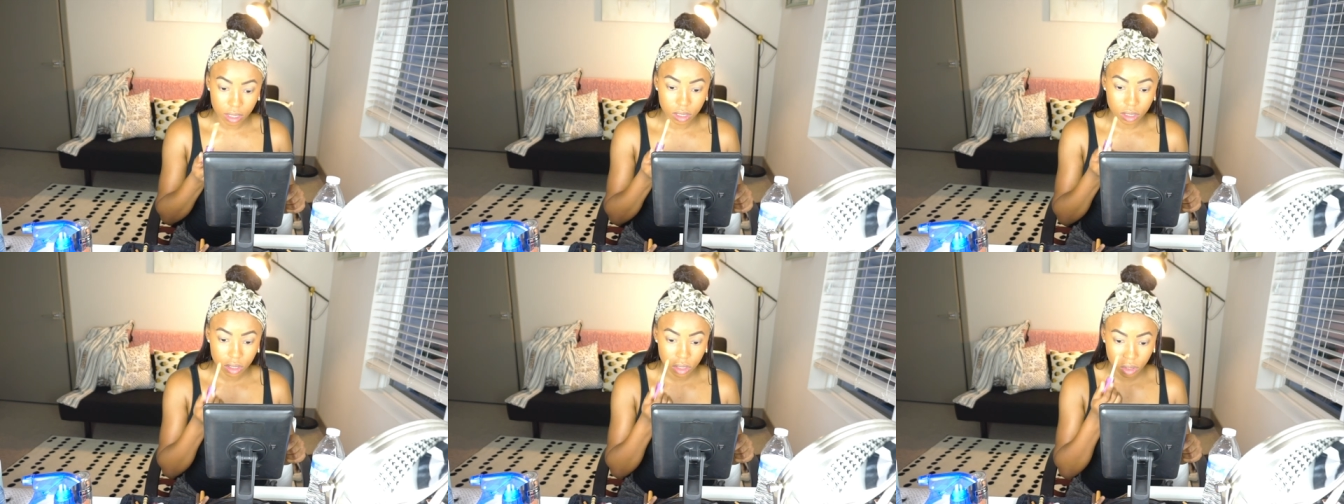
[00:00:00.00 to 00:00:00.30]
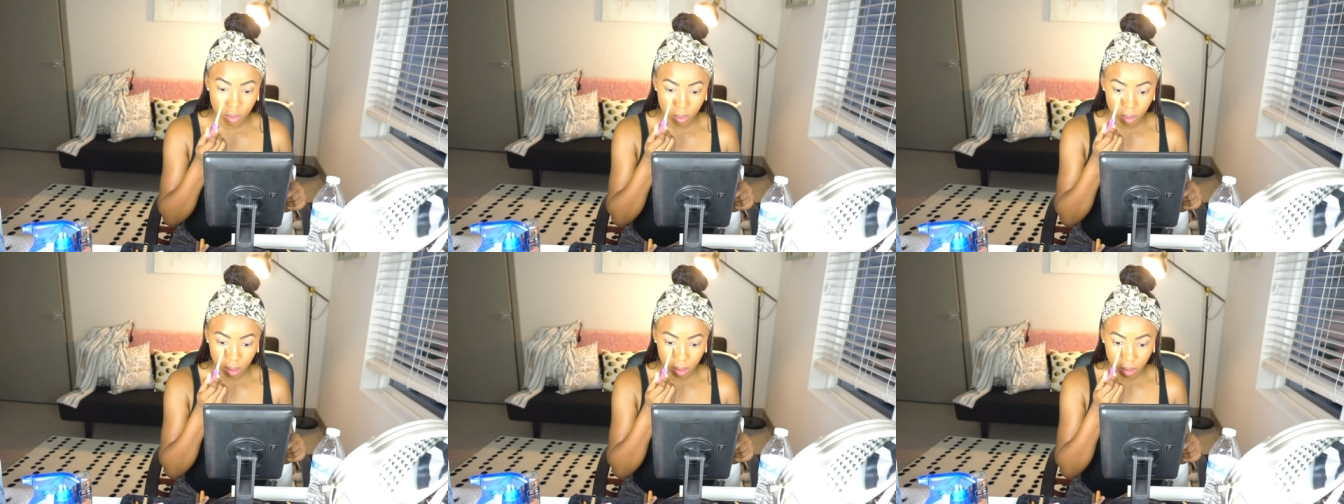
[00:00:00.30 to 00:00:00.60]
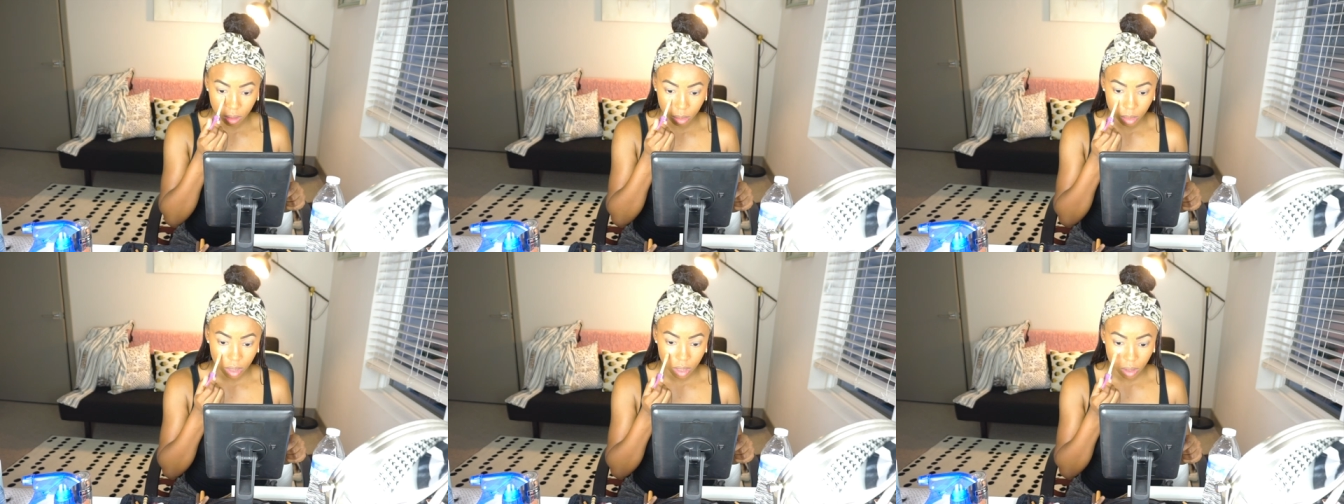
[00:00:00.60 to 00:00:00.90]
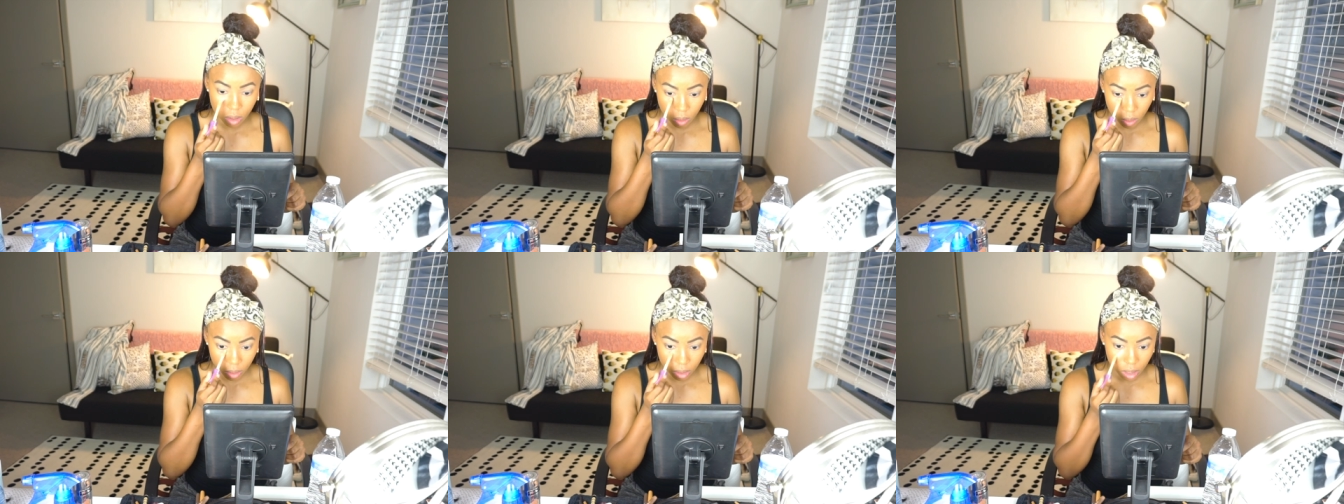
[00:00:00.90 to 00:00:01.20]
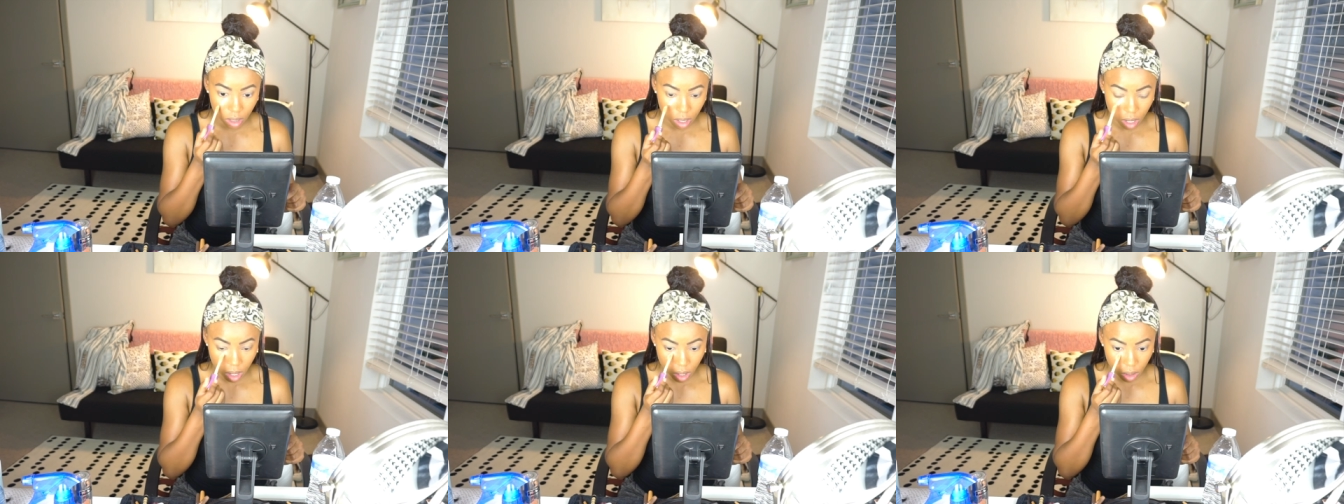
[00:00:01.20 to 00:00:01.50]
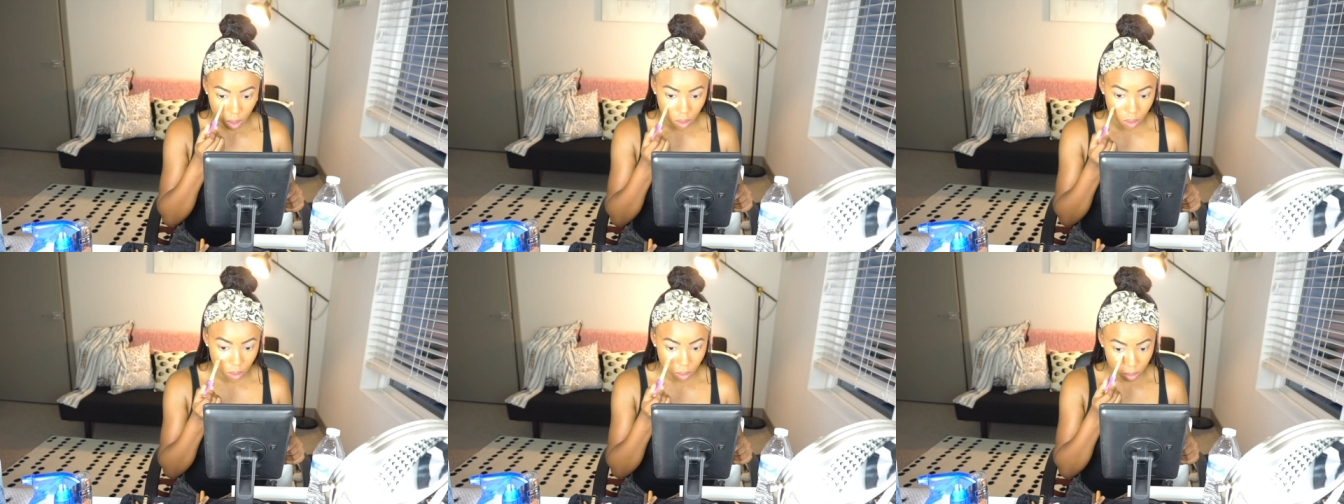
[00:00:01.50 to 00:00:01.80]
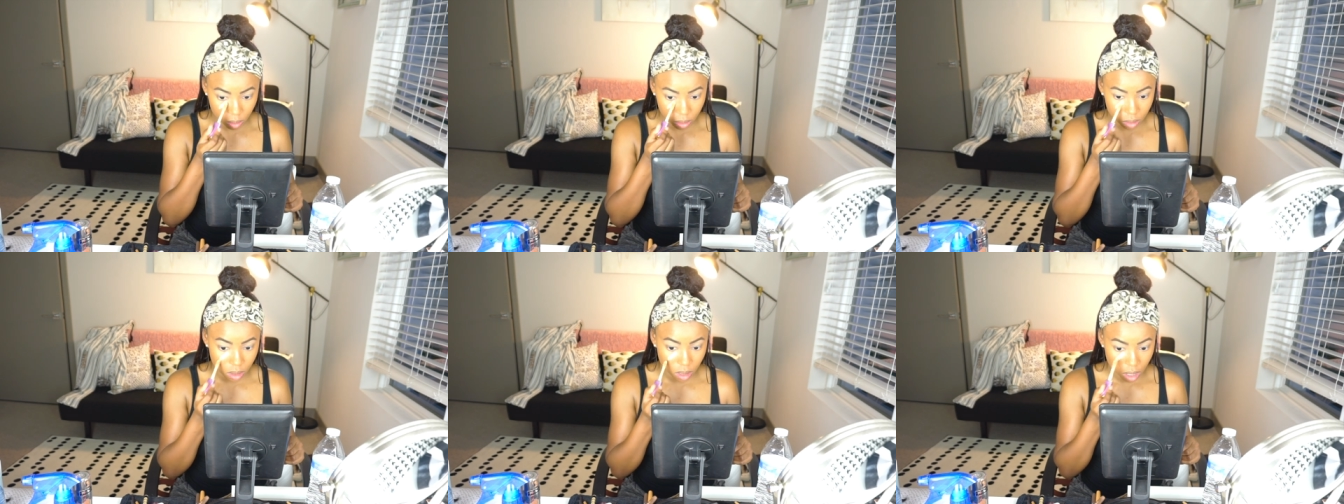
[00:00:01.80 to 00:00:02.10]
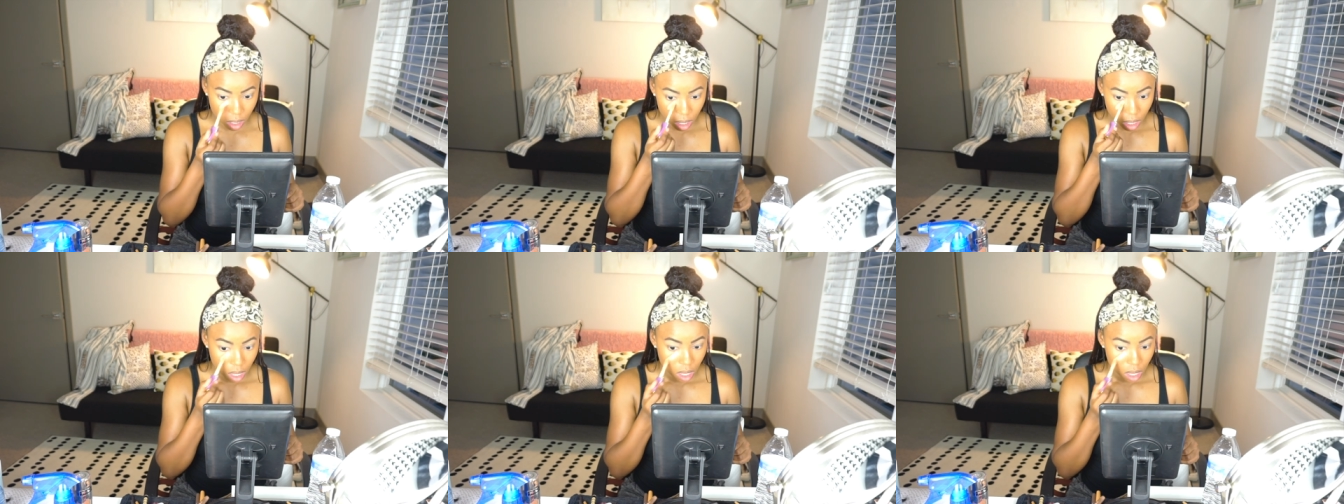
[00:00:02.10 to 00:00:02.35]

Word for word: I just do a little bit on the nose